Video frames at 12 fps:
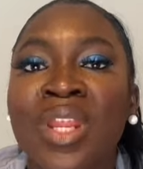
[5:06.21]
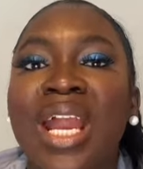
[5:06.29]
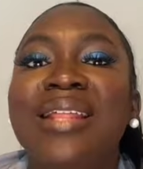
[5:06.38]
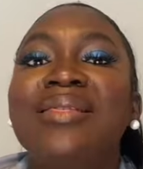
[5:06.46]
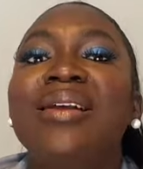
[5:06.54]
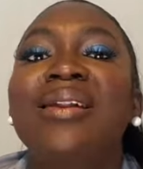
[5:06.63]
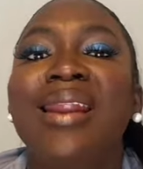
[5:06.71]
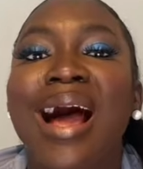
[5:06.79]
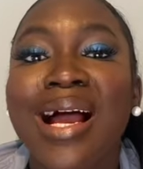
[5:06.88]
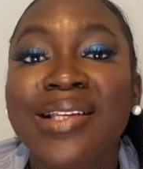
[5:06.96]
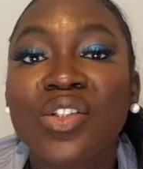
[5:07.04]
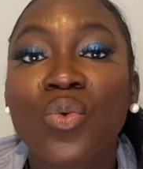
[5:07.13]
And the
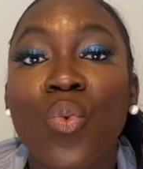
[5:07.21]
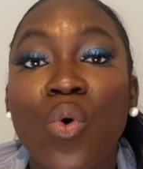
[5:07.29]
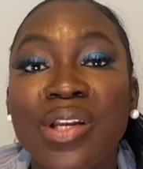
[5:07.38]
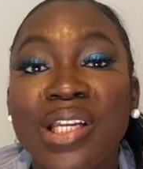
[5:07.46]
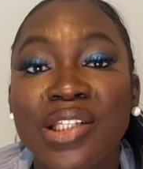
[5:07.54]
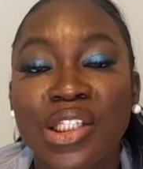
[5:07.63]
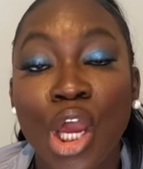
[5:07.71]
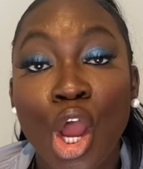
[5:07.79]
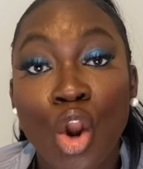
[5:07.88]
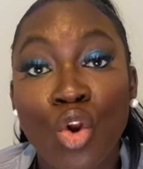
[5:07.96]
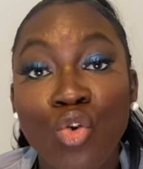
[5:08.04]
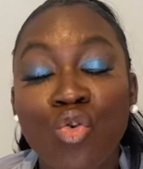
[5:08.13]
last one is
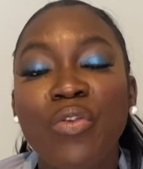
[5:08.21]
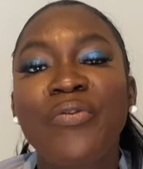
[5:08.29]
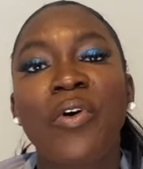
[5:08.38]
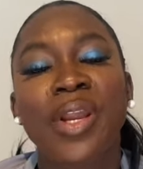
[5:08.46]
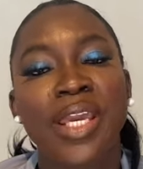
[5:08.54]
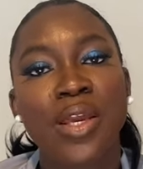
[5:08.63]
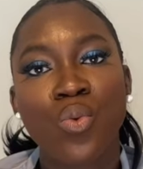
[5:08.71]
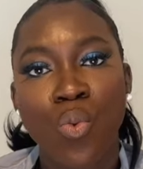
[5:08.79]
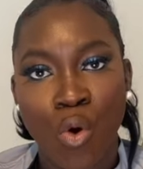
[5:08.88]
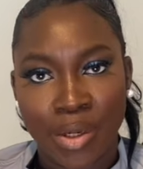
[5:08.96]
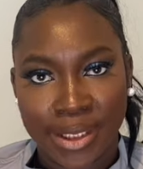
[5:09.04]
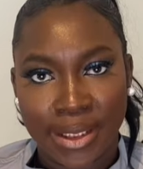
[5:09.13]
look for
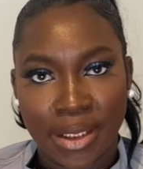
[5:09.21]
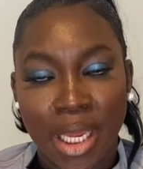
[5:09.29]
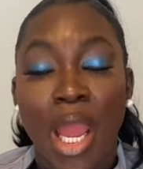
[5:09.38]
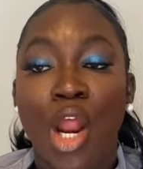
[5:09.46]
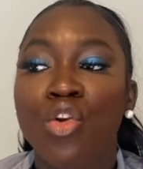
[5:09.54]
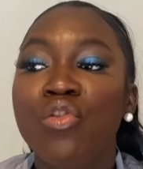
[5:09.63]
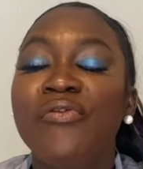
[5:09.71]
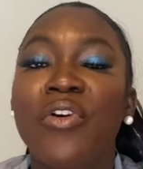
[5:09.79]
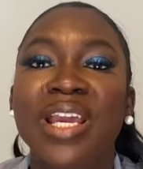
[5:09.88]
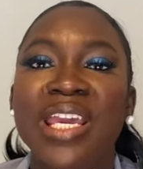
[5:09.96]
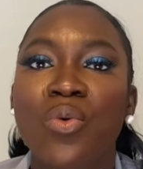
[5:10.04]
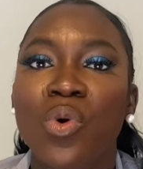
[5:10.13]
keywords. Look for
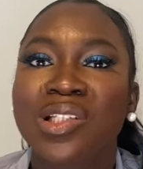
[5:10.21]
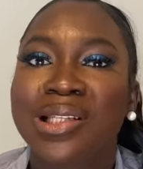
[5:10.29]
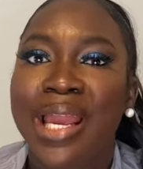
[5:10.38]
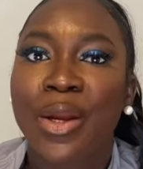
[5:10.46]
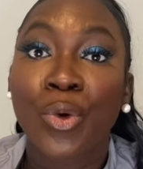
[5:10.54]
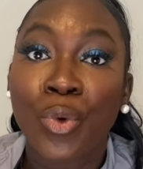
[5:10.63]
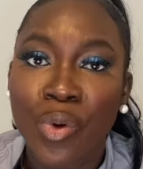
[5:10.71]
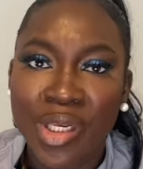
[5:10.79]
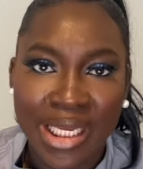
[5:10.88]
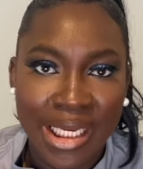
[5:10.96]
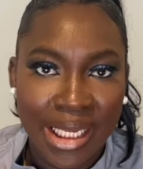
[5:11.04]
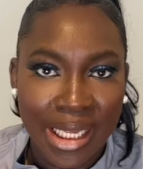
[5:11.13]
keywords like
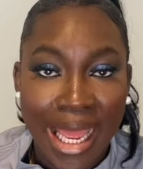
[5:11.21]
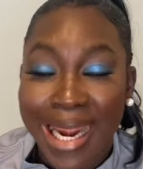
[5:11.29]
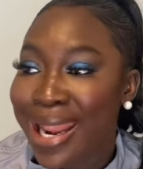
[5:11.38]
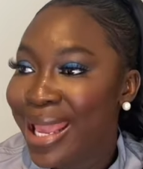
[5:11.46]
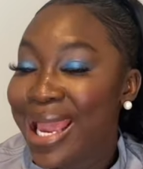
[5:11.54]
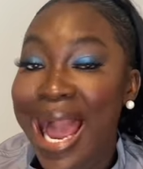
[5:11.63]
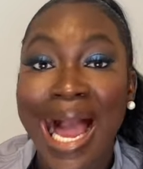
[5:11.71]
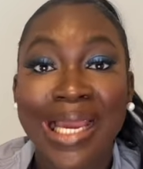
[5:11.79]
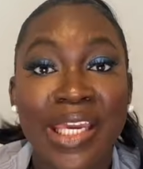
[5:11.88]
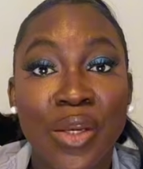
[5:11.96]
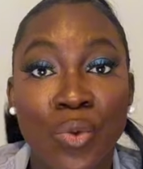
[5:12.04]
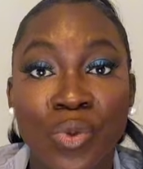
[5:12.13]
chronic, like
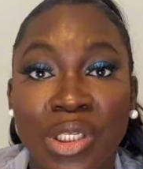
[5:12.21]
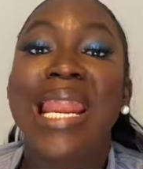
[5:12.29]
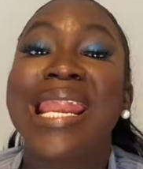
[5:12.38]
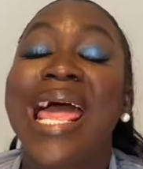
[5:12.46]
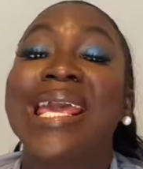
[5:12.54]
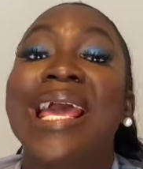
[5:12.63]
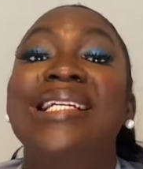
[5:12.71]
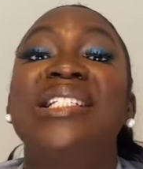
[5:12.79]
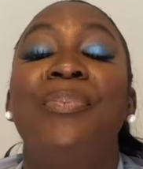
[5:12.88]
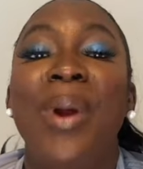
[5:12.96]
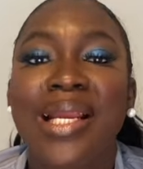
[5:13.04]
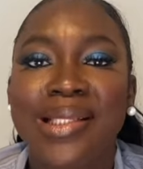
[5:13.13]
acute, like
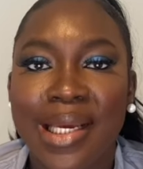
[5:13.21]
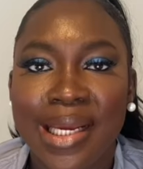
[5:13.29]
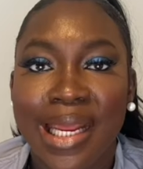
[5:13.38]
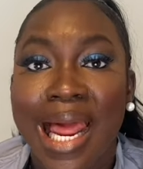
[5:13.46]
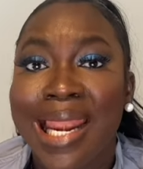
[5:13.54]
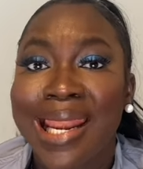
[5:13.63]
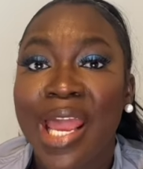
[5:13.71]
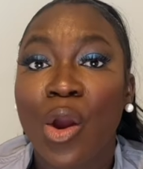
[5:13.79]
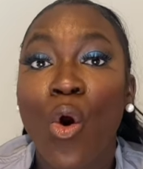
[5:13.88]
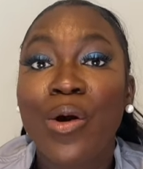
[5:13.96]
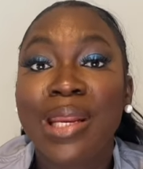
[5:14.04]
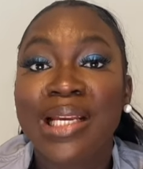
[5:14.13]
expected, like
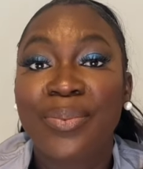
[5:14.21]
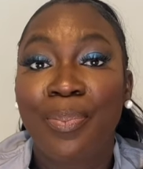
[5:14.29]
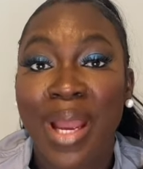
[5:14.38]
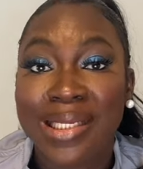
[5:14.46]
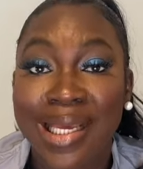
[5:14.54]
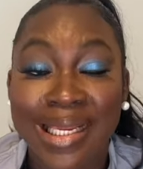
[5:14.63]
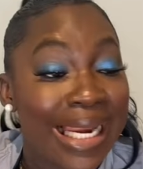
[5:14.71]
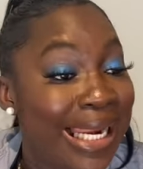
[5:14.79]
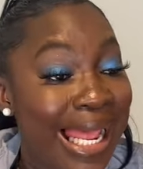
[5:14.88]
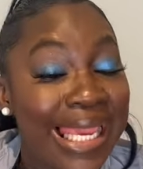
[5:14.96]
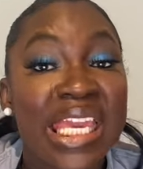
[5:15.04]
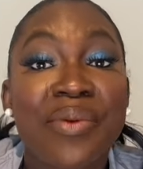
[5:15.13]
unexpected,
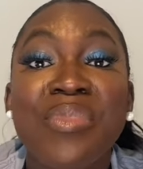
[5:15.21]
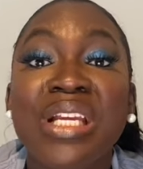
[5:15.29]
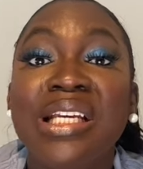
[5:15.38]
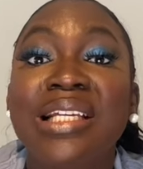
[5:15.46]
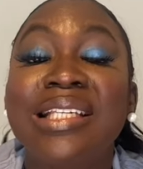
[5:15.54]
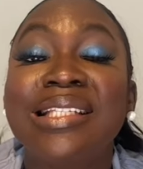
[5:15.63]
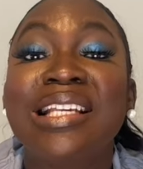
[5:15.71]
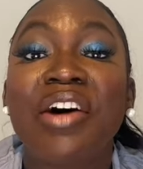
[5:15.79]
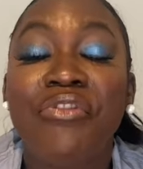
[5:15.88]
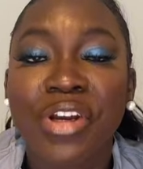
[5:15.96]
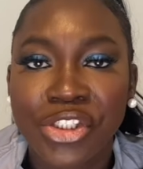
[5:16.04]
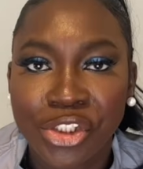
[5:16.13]
like immediate
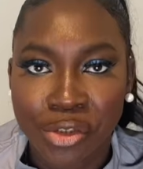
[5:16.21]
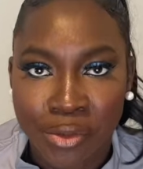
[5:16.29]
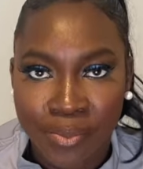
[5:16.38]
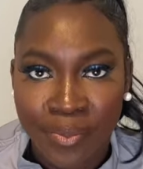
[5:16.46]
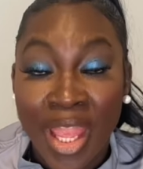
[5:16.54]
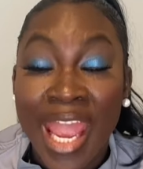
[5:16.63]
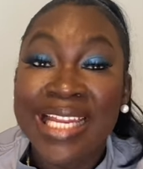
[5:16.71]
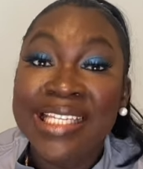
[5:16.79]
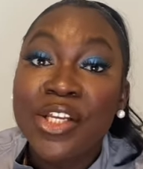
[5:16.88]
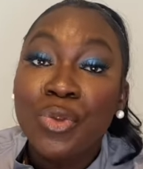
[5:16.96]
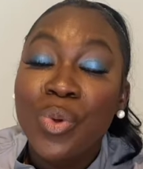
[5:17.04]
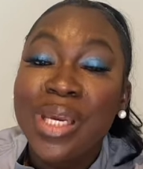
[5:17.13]
intervention, and
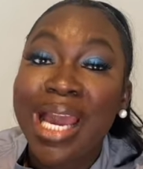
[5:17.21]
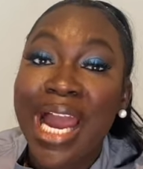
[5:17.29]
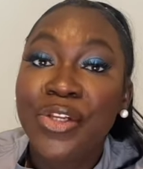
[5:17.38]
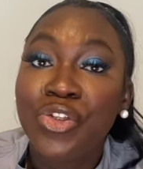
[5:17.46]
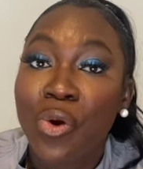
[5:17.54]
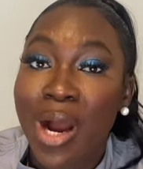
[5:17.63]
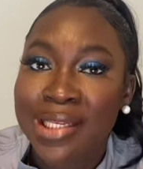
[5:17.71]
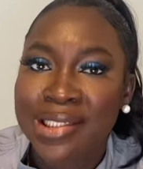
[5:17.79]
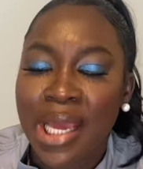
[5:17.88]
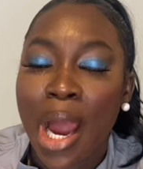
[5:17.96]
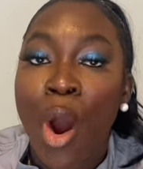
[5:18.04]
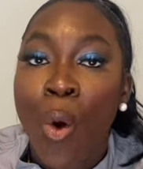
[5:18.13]
this will guide your
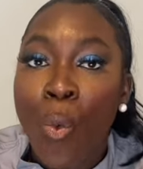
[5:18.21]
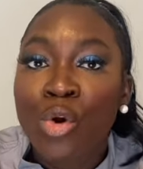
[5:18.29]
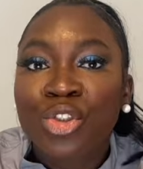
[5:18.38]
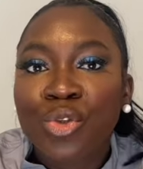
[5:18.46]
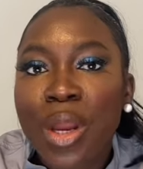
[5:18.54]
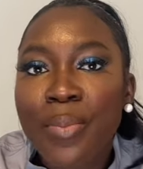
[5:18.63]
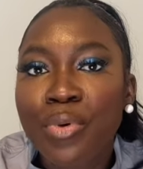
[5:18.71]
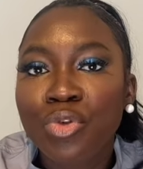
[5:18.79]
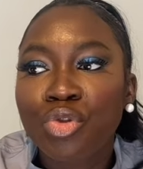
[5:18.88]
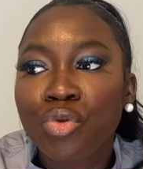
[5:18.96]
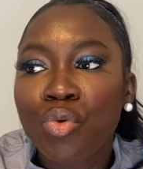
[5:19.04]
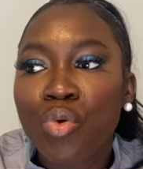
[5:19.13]
answer. Once you're able
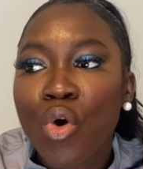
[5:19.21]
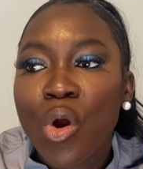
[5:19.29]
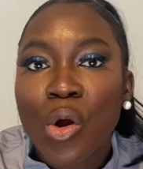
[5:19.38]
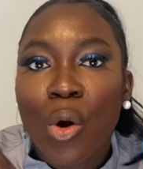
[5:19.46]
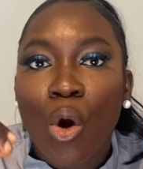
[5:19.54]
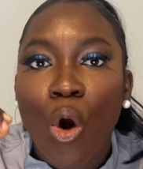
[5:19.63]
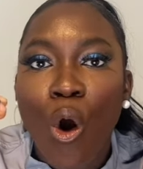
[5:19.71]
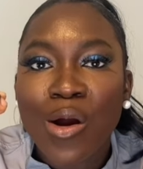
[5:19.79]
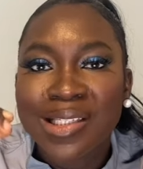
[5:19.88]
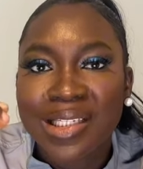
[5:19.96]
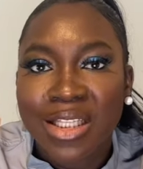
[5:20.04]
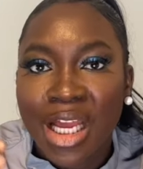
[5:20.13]
to
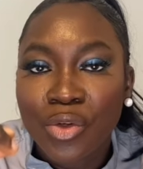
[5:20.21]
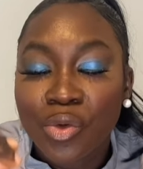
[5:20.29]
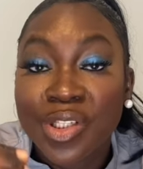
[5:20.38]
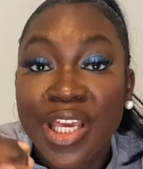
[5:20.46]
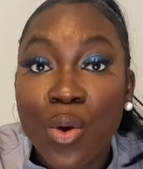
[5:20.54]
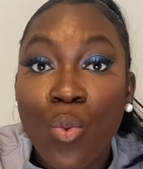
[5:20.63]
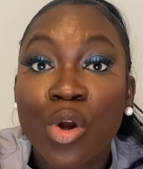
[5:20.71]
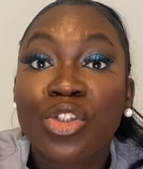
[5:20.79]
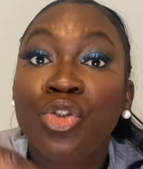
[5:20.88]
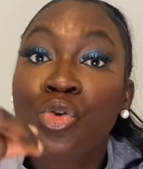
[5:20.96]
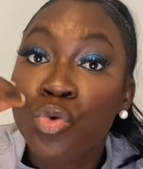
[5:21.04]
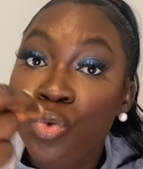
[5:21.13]
understand those keywords,
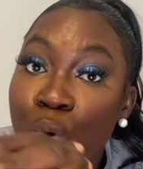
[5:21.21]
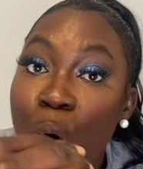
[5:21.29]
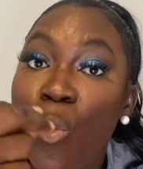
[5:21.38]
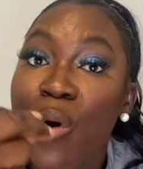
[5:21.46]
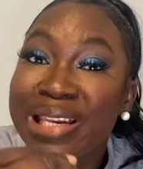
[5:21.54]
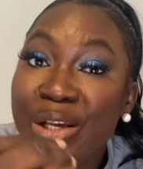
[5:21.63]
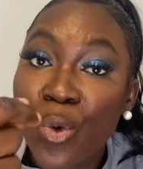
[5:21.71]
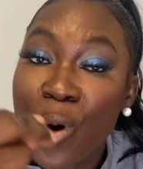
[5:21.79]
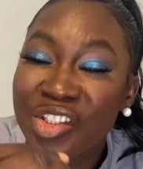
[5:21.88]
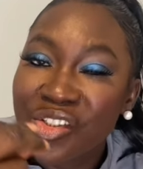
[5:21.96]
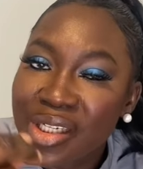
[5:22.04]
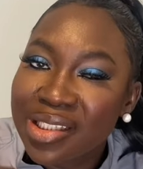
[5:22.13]
you know what the
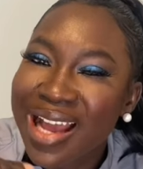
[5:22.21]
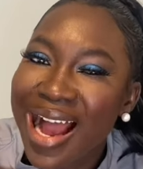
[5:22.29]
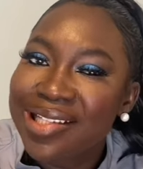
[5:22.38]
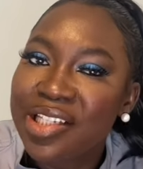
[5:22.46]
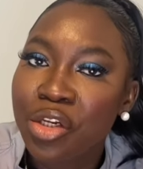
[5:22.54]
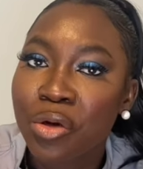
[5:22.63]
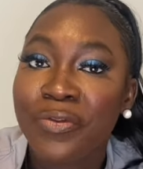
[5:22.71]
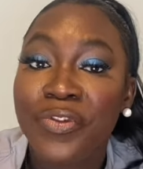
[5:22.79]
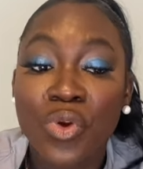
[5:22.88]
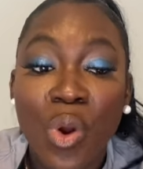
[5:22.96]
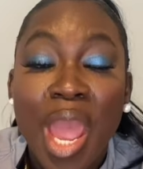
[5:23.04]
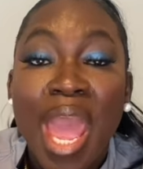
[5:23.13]
question is asking of
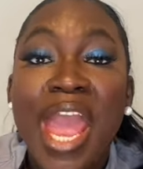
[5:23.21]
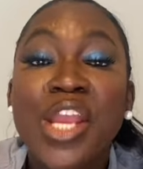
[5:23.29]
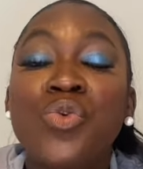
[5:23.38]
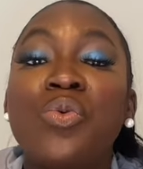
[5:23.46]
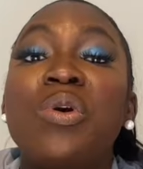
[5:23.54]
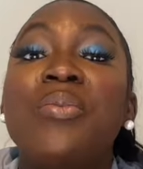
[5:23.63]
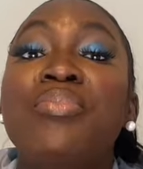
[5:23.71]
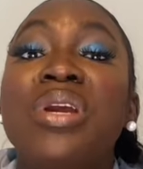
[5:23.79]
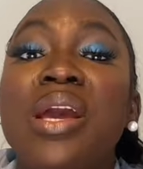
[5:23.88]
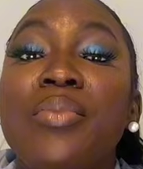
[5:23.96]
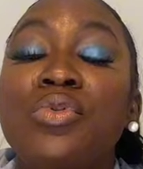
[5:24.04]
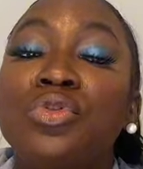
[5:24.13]
you, and you will
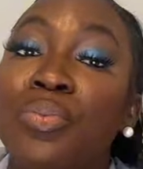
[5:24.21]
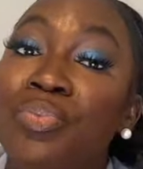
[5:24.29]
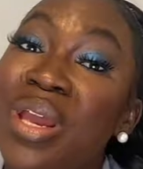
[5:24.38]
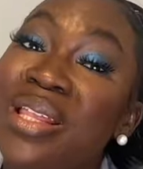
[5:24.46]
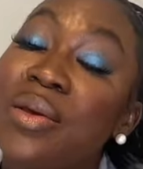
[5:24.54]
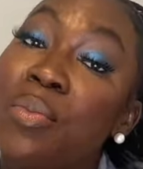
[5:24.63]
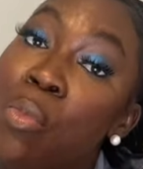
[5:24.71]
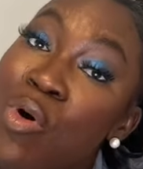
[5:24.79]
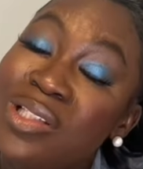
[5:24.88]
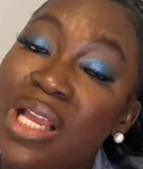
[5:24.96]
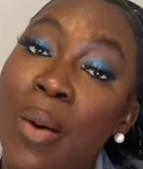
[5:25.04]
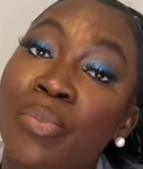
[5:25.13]
be able to pick the
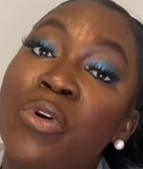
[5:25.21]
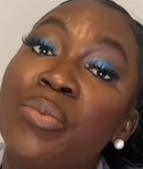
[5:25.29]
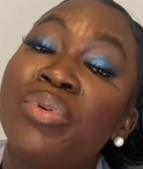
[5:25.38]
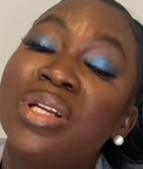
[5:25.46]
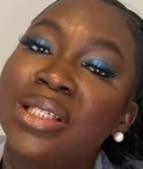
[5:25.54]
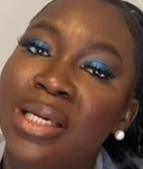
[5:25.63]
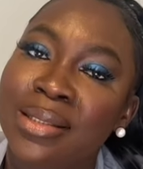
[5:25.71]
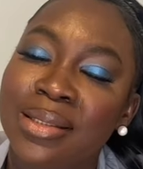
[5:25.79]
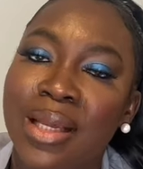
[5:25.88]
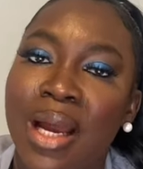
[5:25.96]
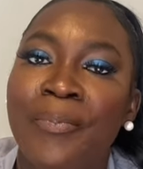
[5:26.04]
most appropriate answer.